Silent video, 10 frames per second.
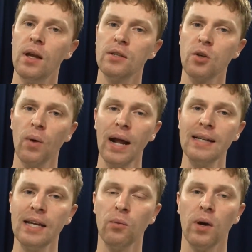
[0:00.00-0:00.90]
So what I
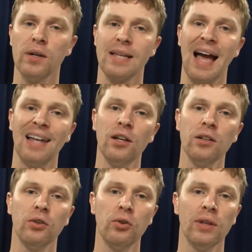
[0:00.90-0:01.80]
did was I
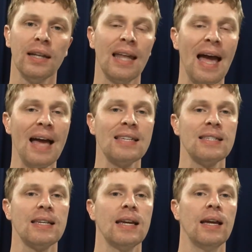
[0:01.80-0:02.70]
looked through the
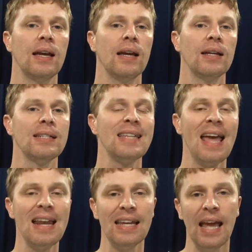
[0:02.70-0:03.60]
last
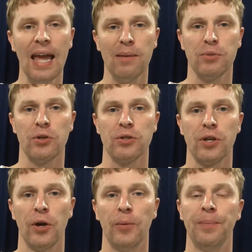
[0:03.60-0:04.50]
10 games or
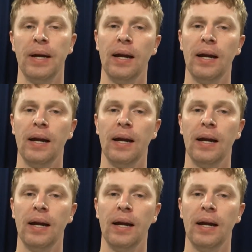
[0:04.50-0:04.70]
so,